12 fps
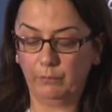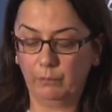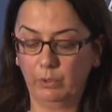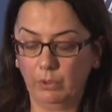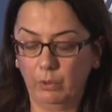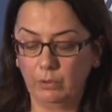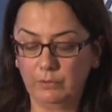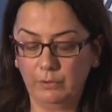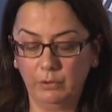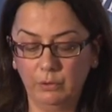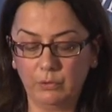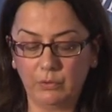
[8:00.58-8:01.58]
will
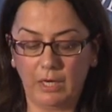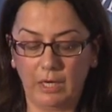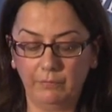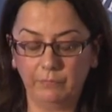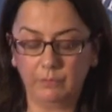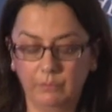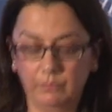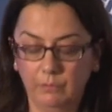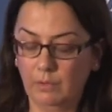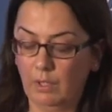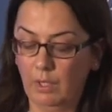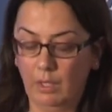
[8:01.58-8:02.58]
continue to have
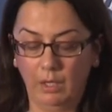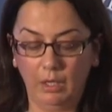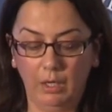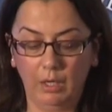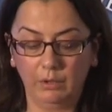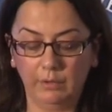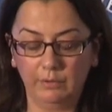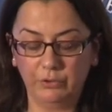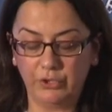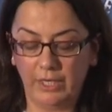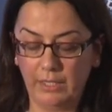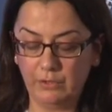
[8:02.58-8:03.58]
the
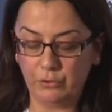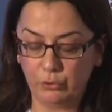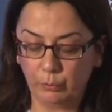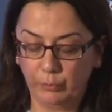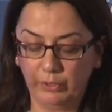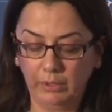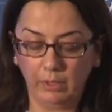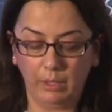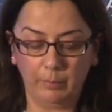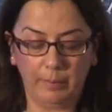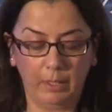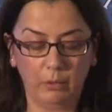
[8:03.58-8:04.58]
change to bring
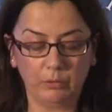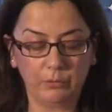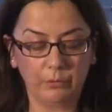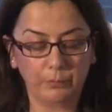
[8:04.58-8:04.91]
out